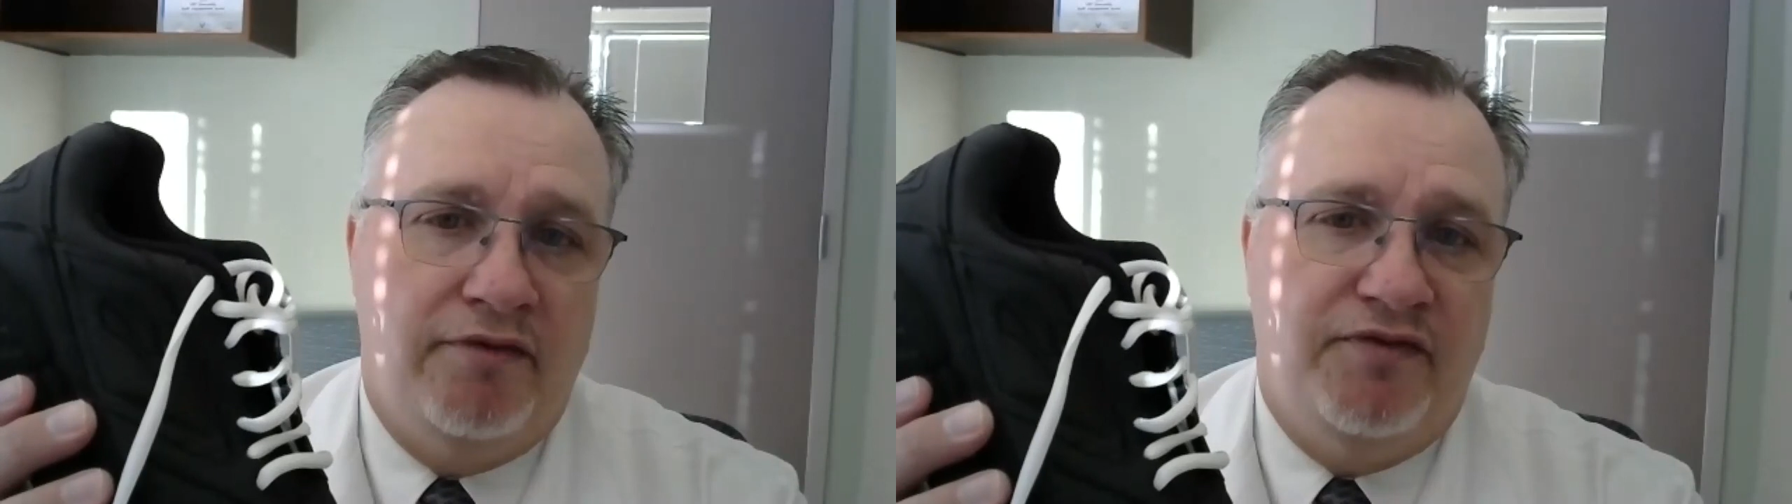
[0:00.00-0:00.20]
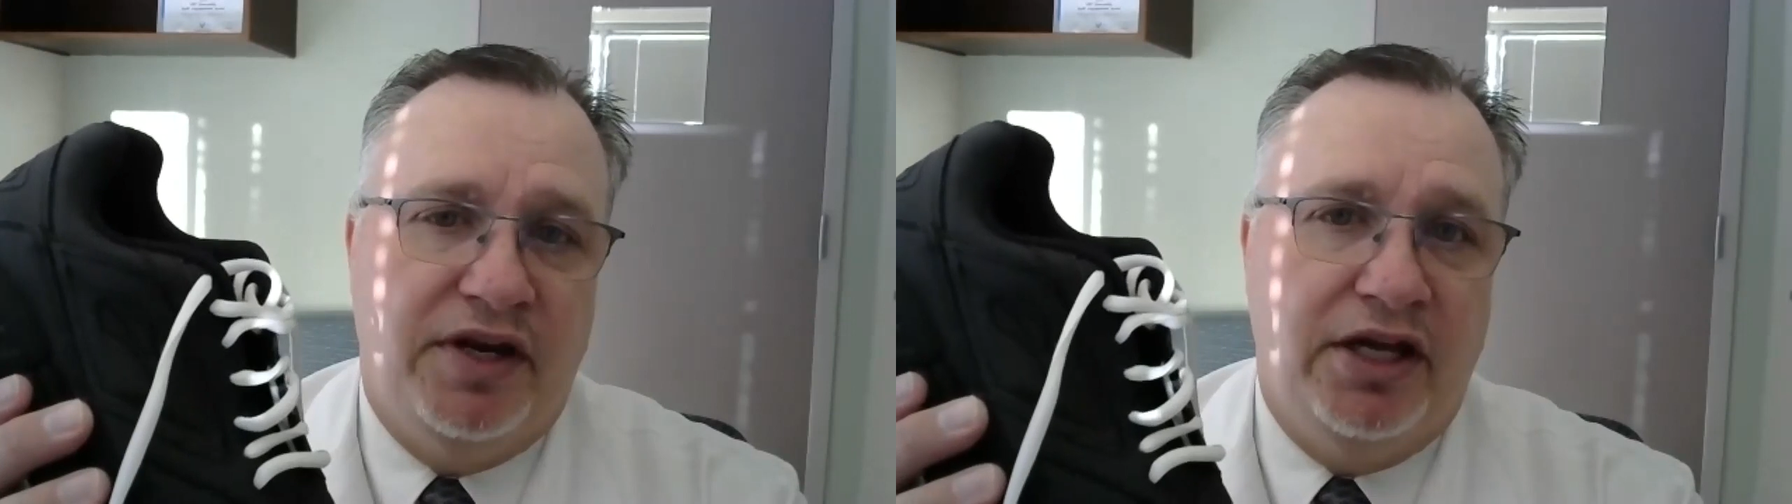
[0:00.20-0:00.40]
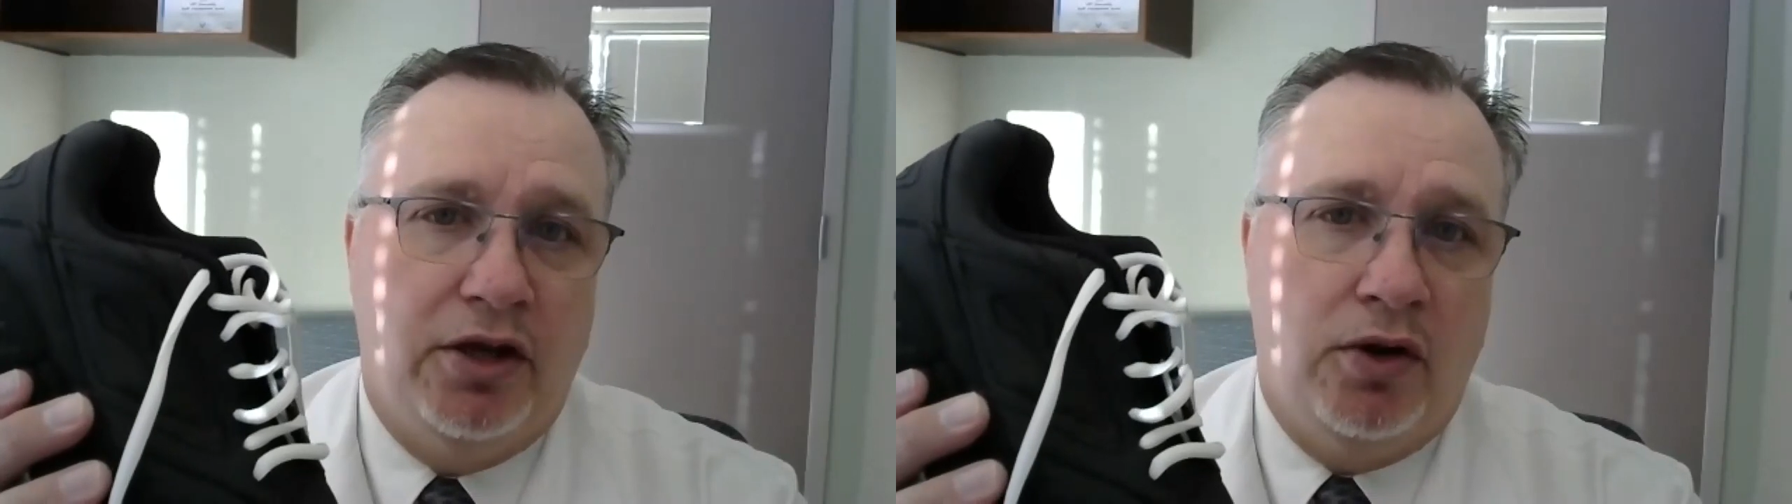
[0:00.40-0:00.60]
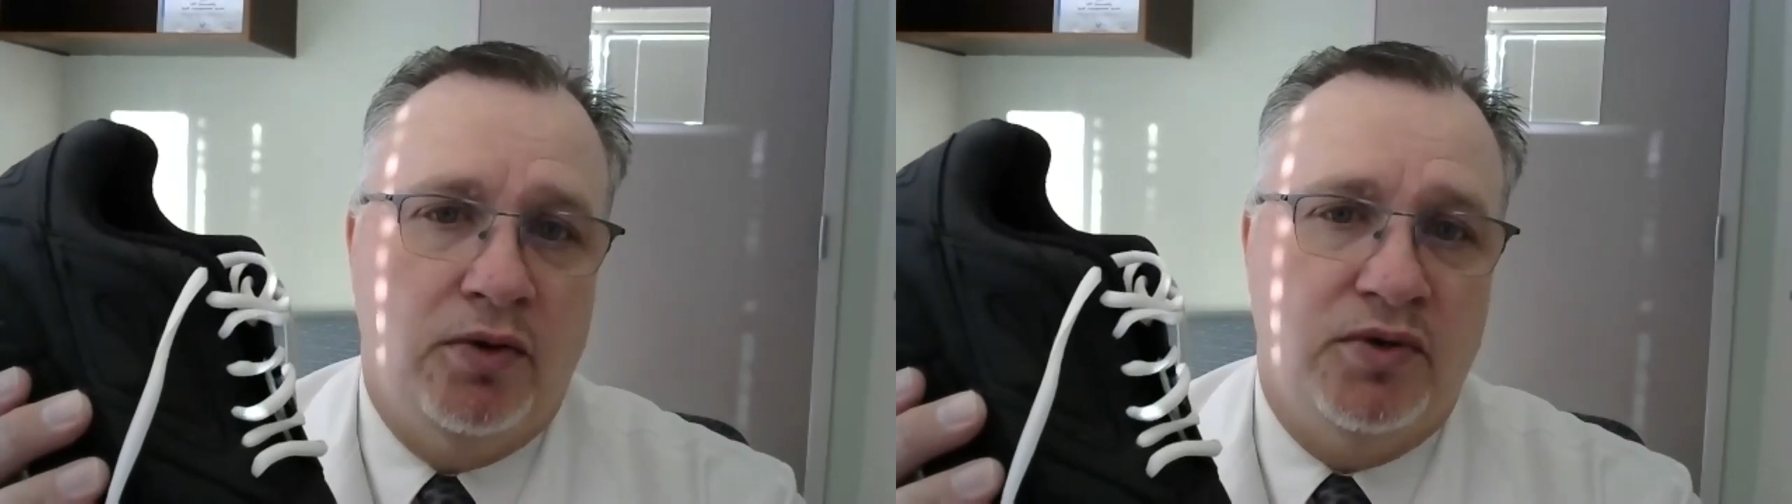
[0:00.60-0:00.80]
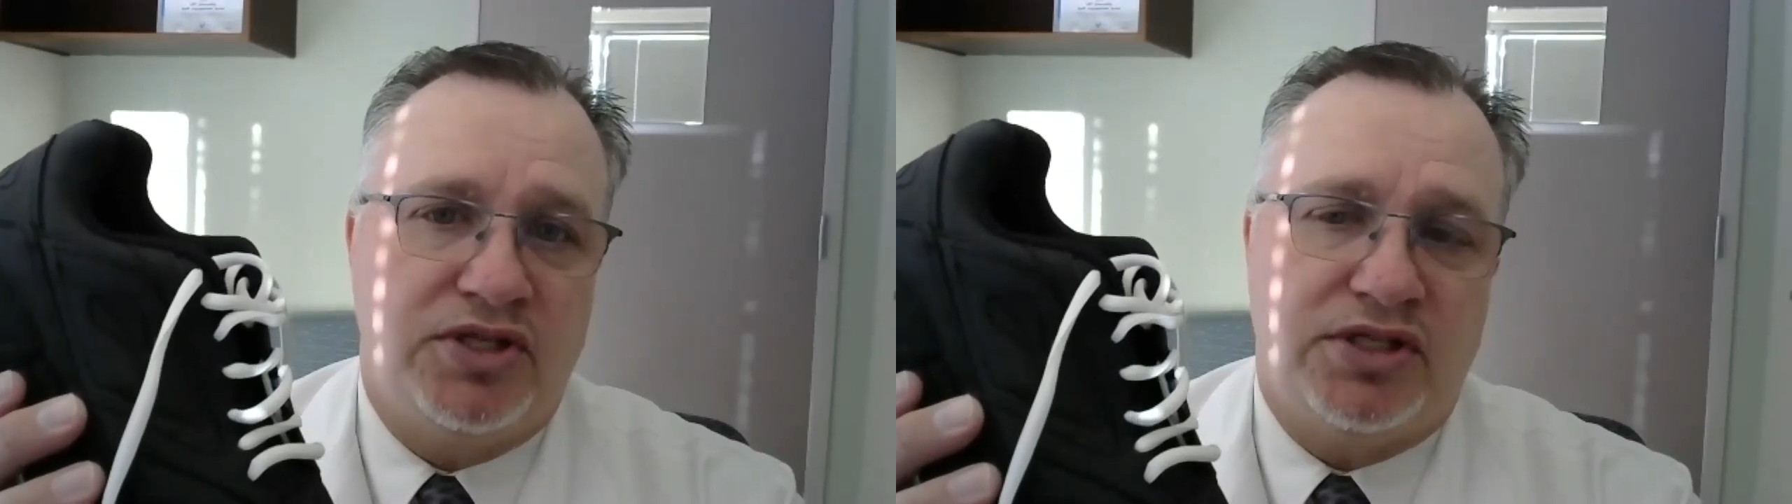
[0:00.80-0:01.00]

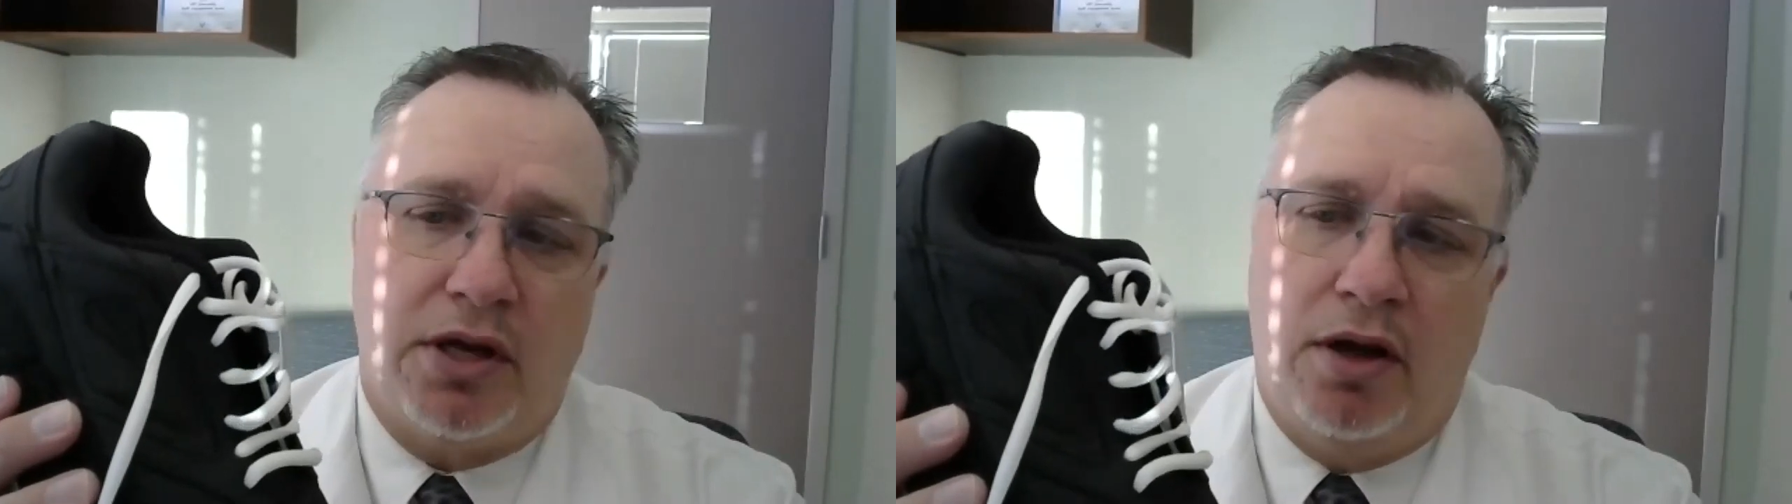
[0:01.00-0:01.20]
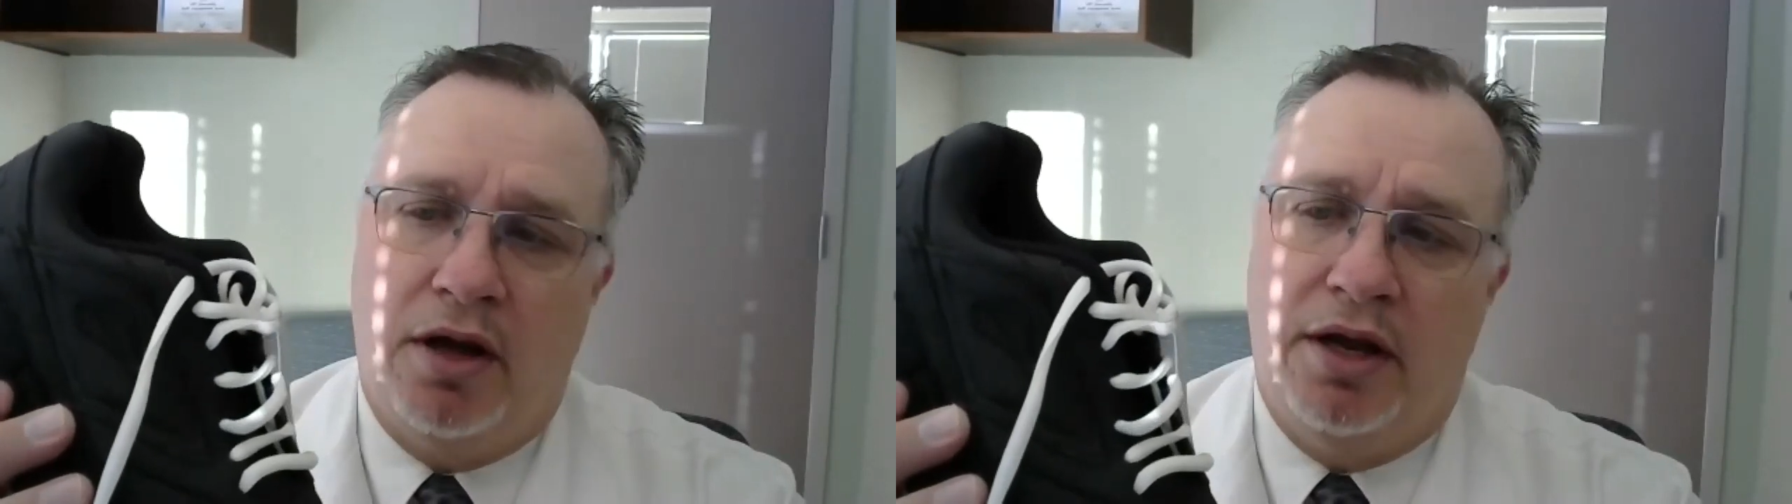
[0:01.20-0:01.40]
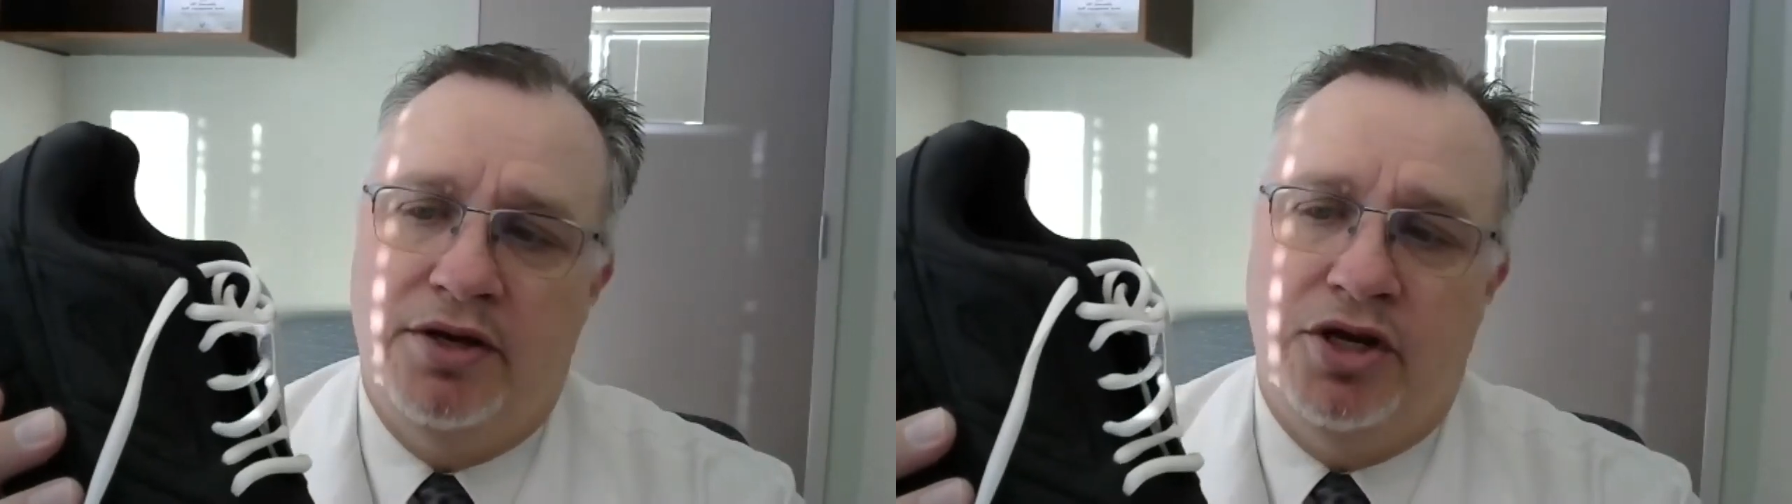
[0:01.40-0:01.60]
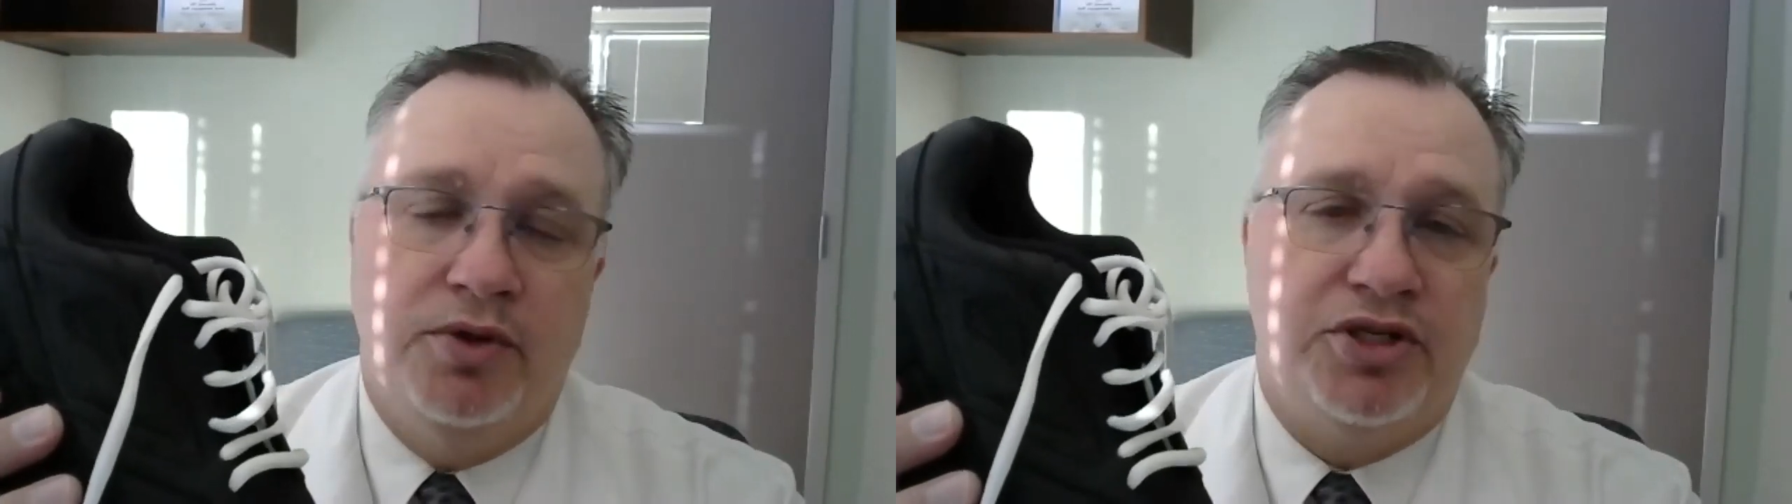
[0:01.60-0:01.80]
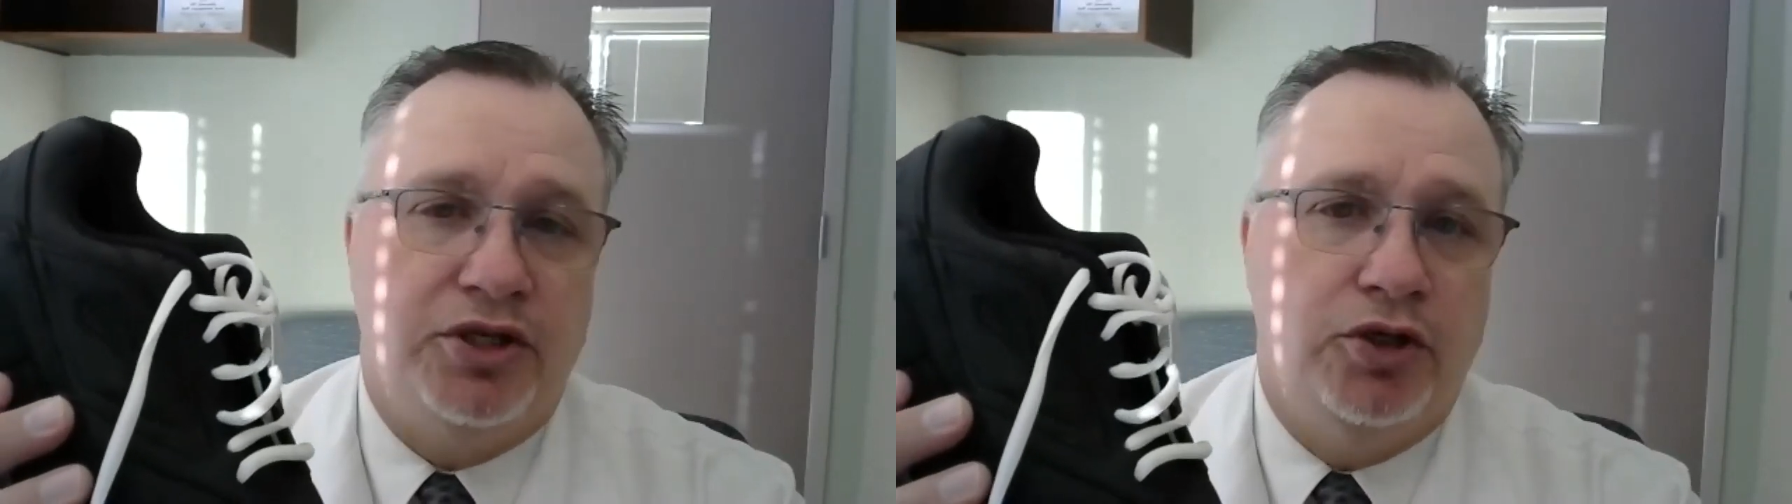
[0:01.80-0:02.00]
videos on
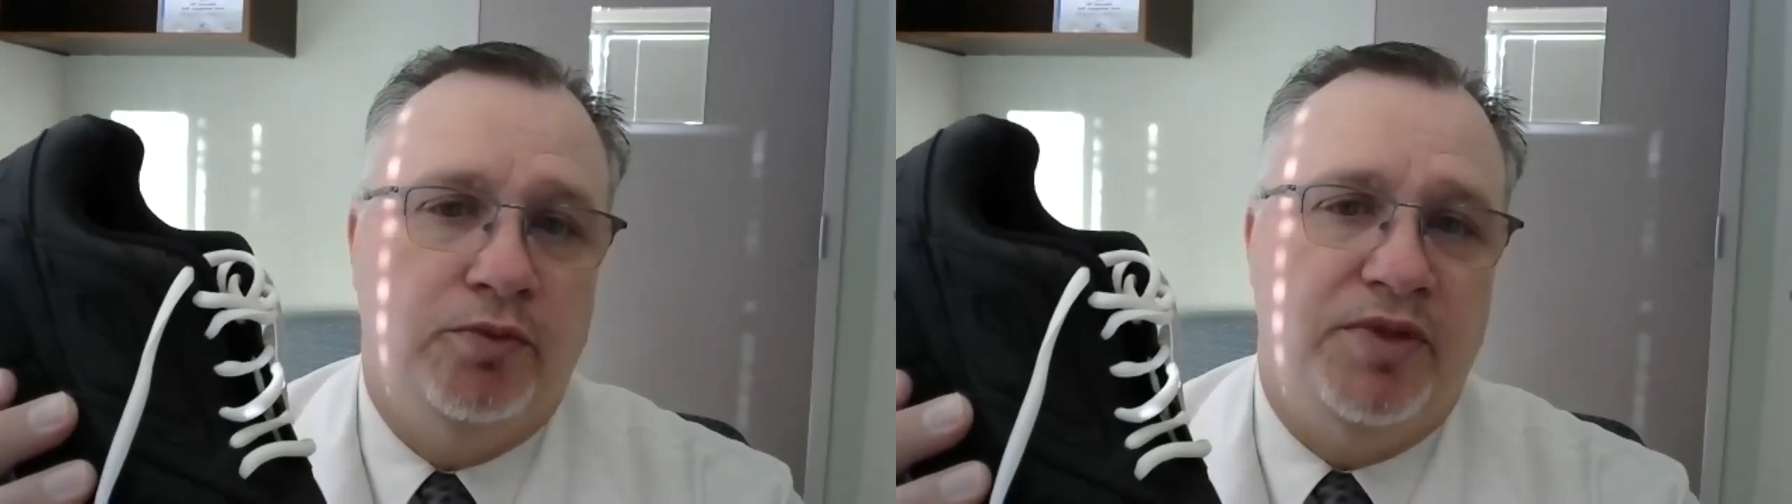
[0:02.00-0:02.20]
YouTube